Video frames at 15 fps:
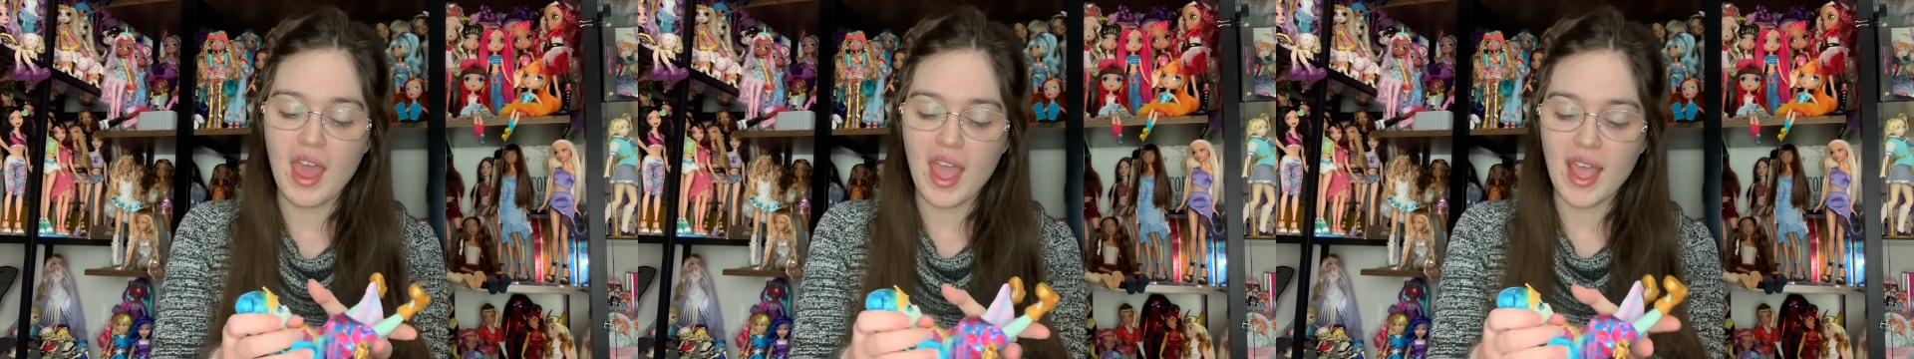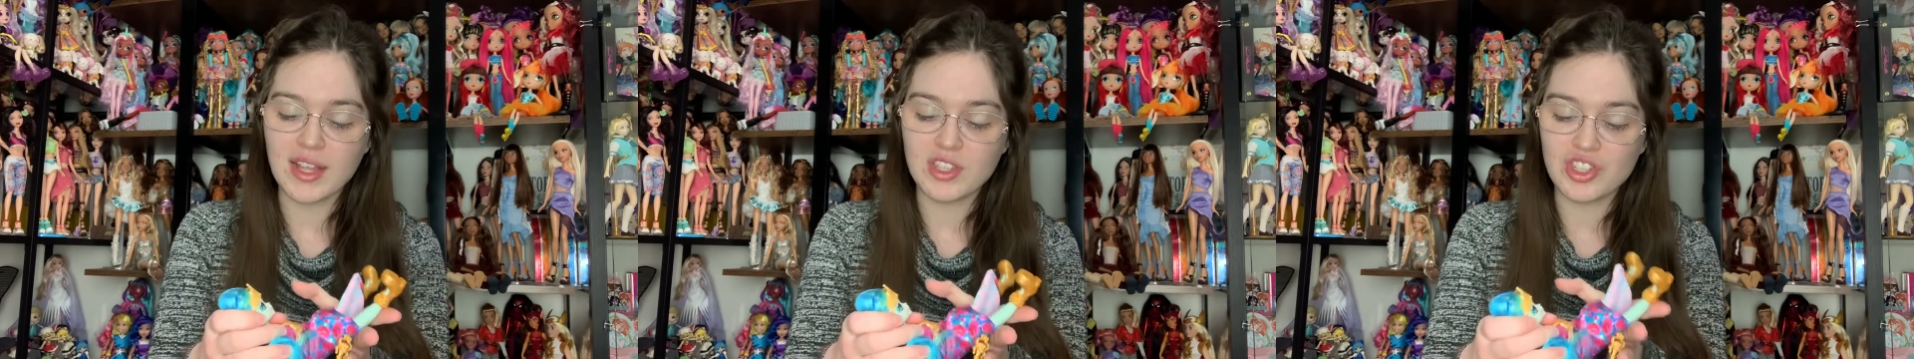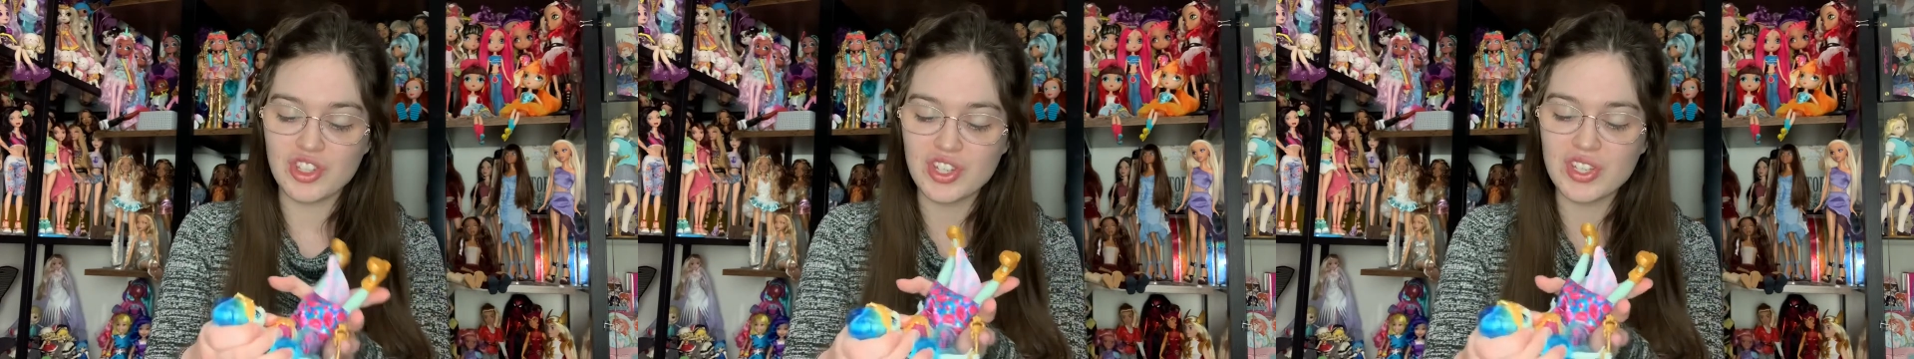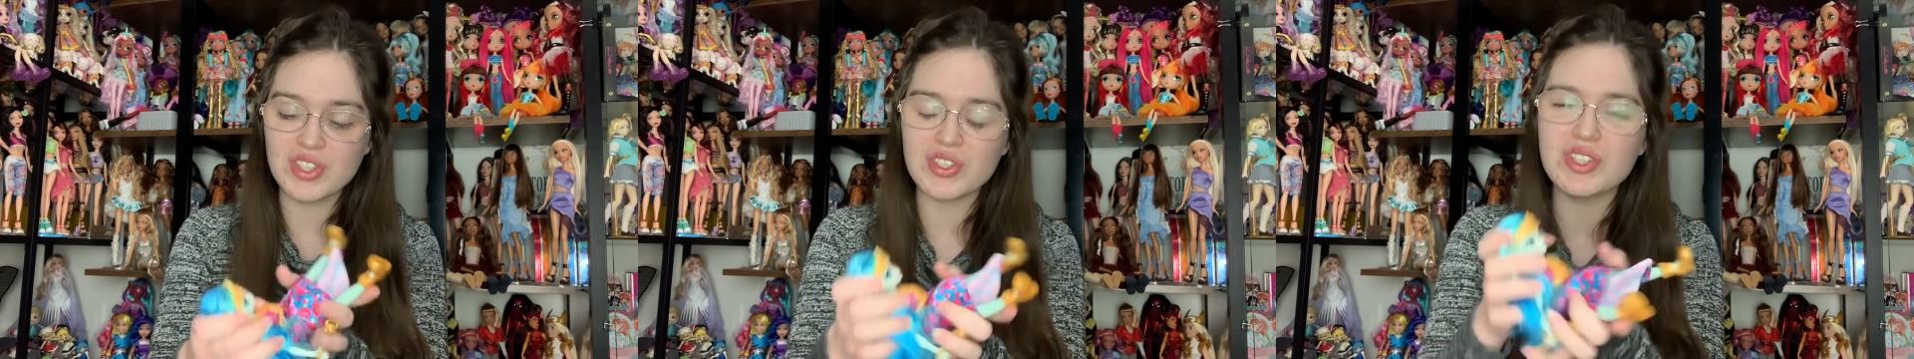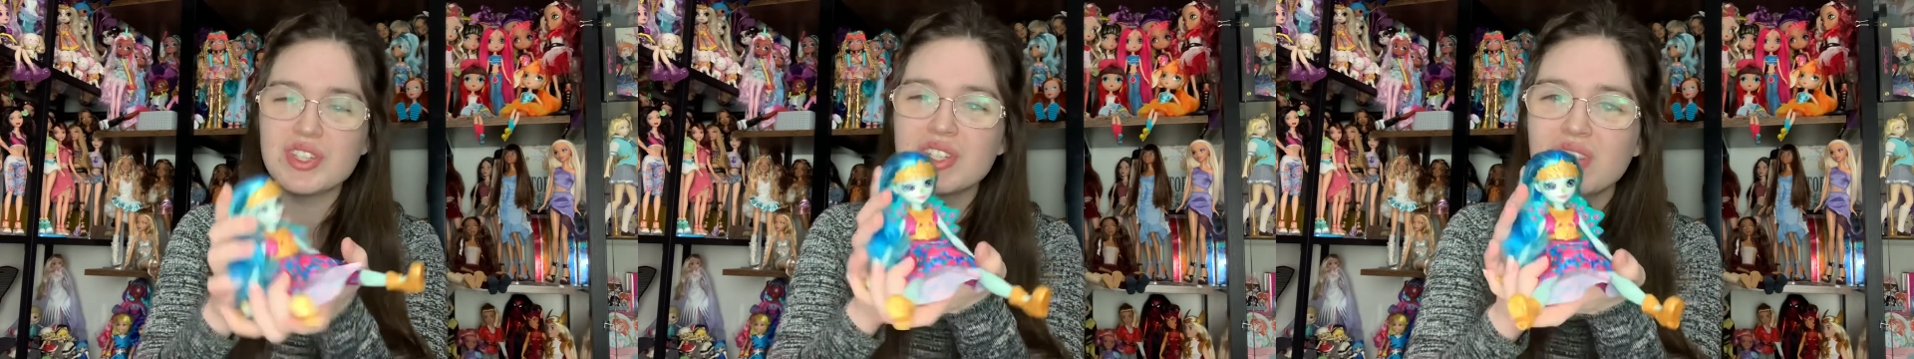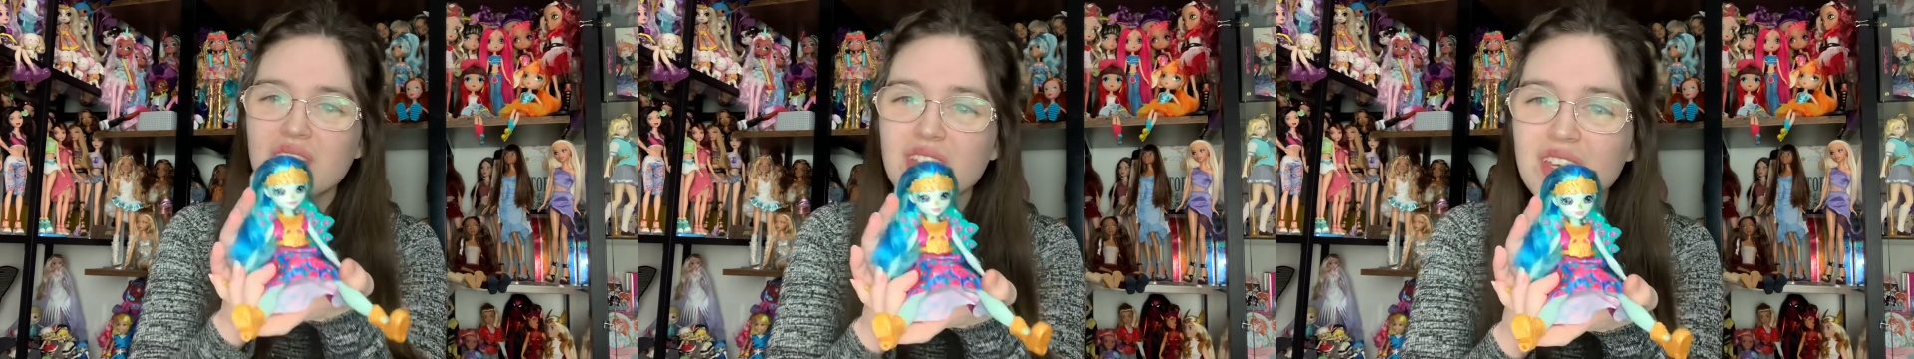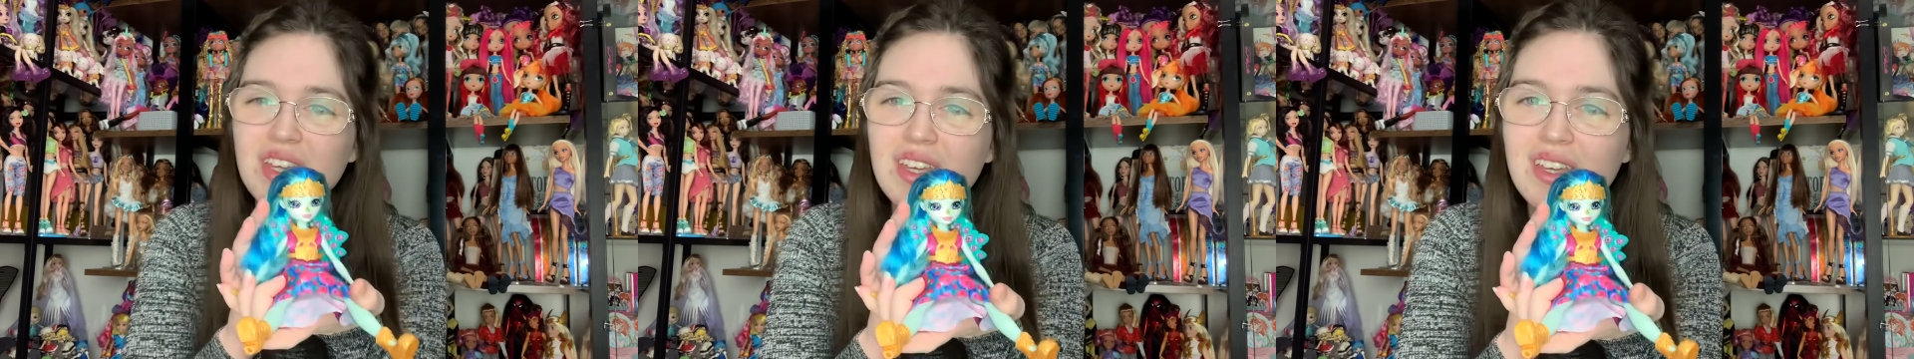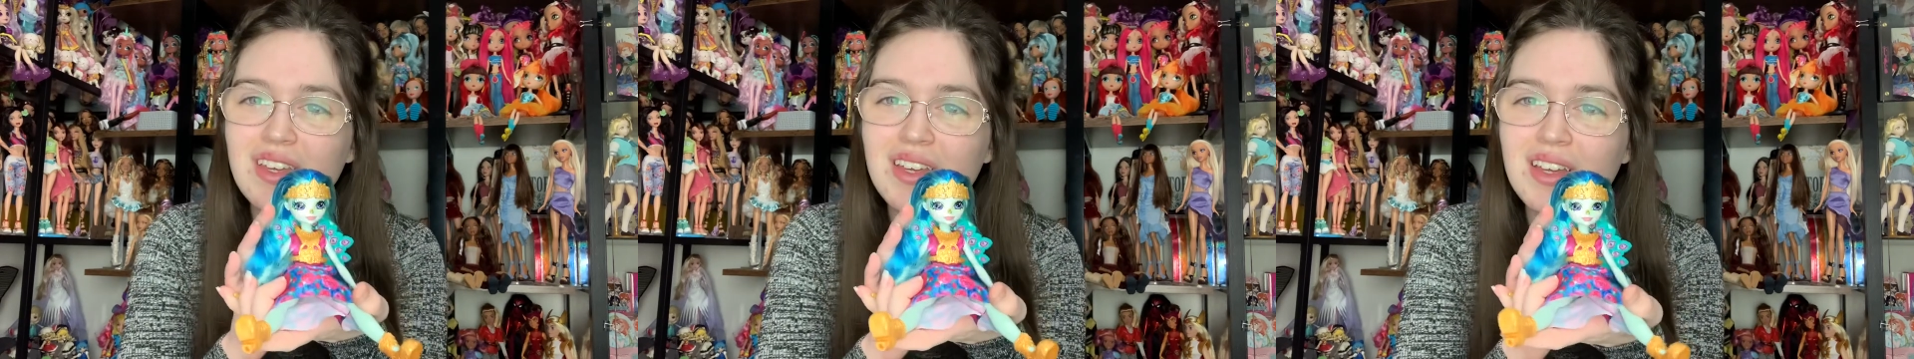It's just,
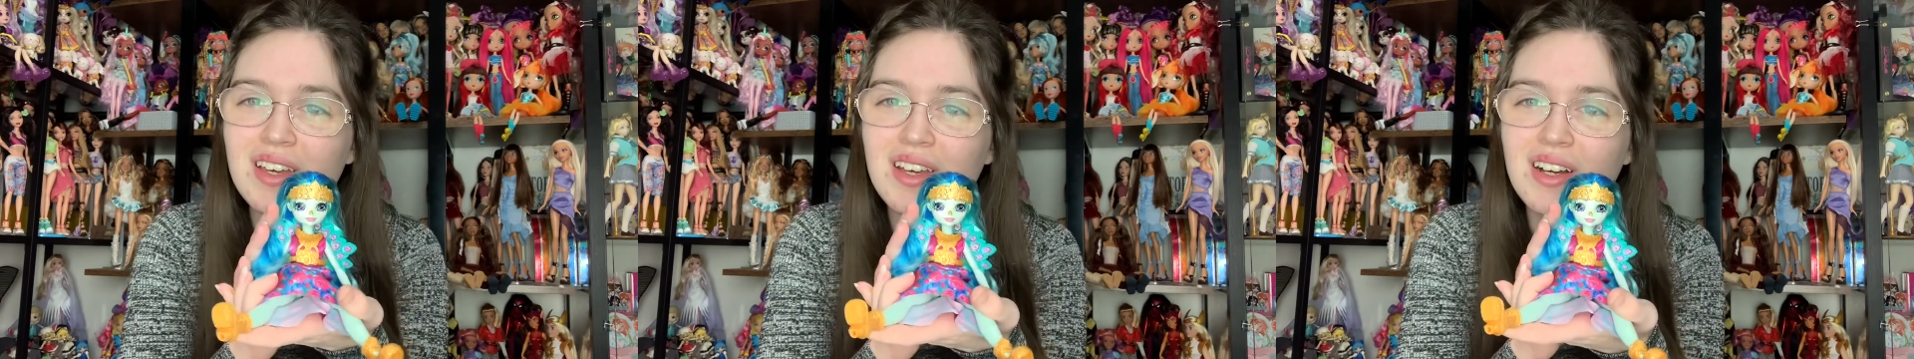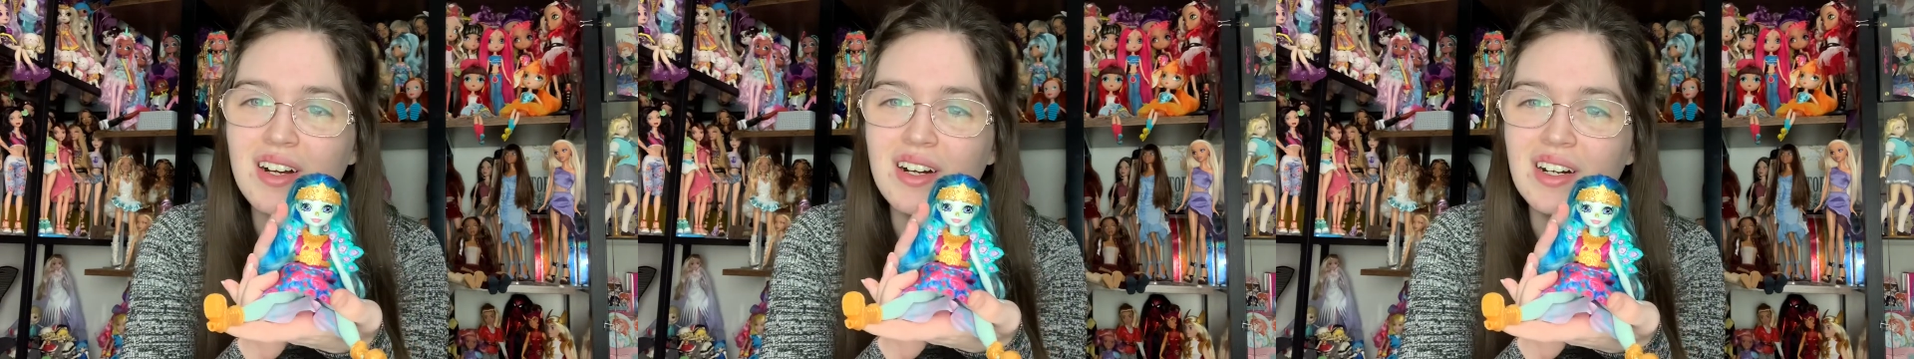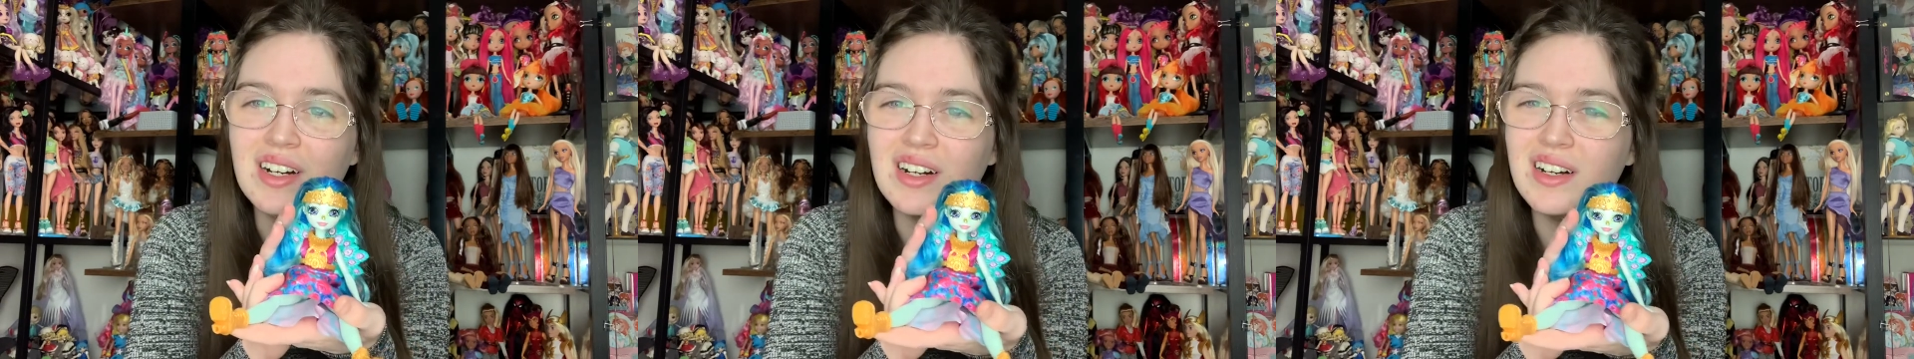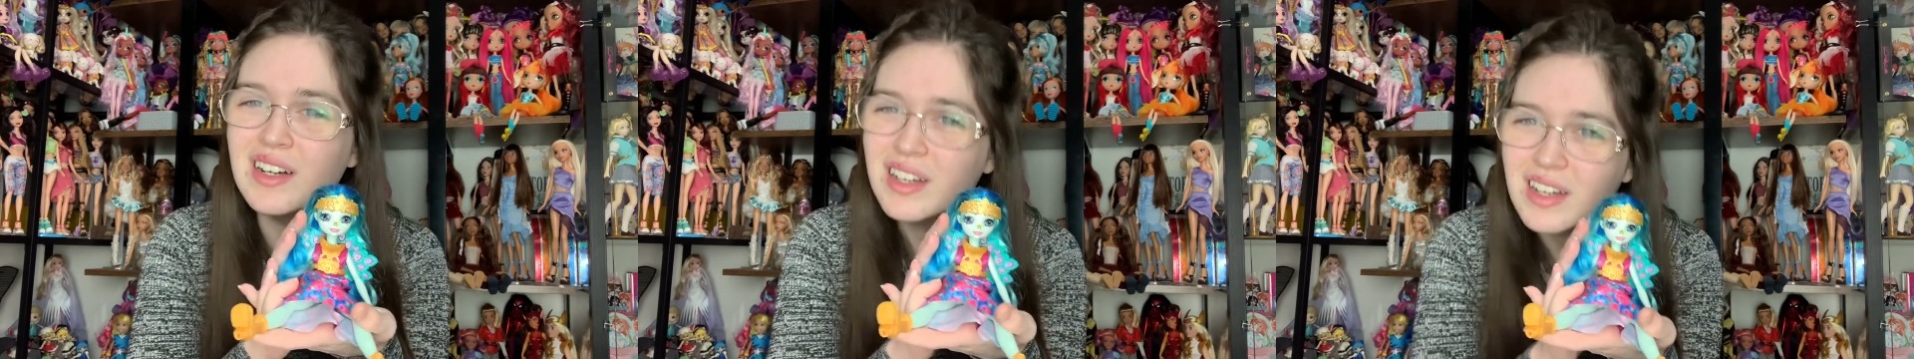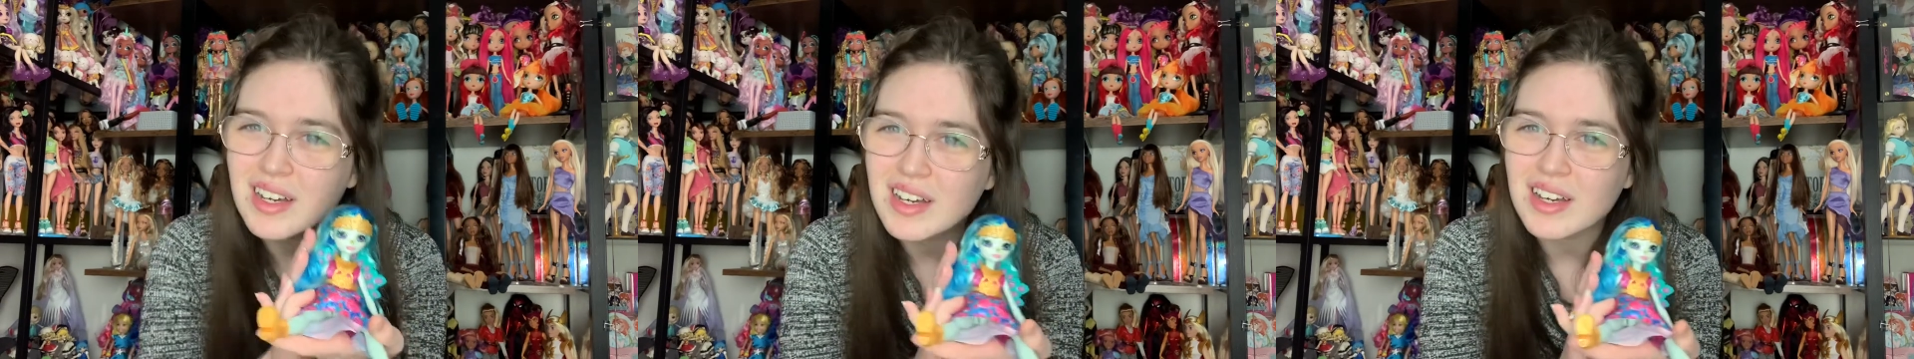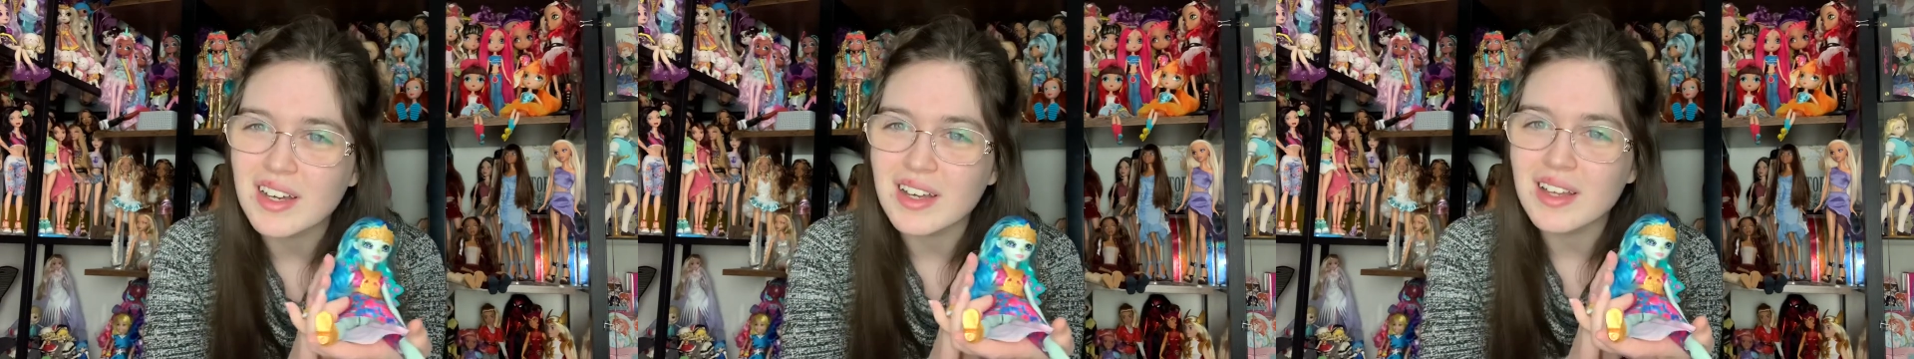ugh,